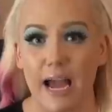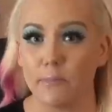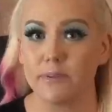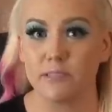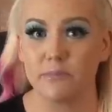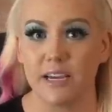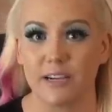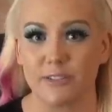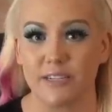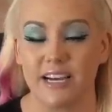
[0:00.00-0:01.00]
happen to me
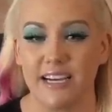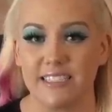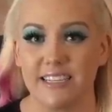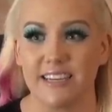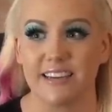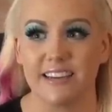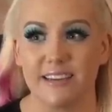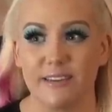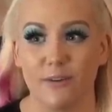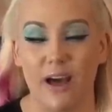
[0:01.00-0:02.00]
actually, guys. Like
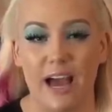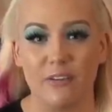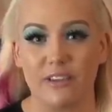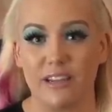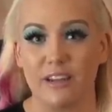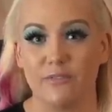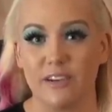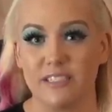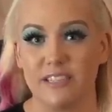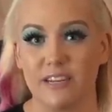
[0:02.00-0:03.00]
you'll have like an
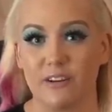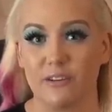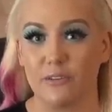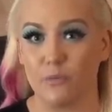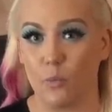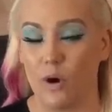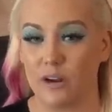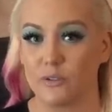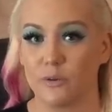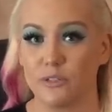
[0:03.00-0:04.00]
investigator
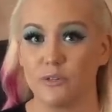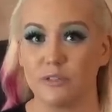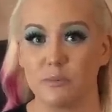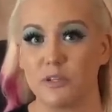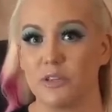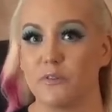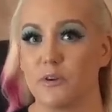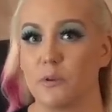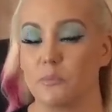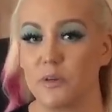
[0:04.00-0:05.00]
walk towards you, especially if
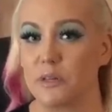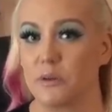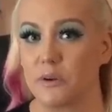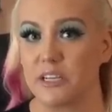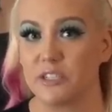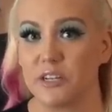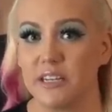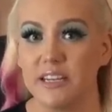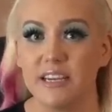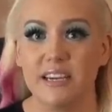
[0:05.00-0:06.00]
you're in a big location,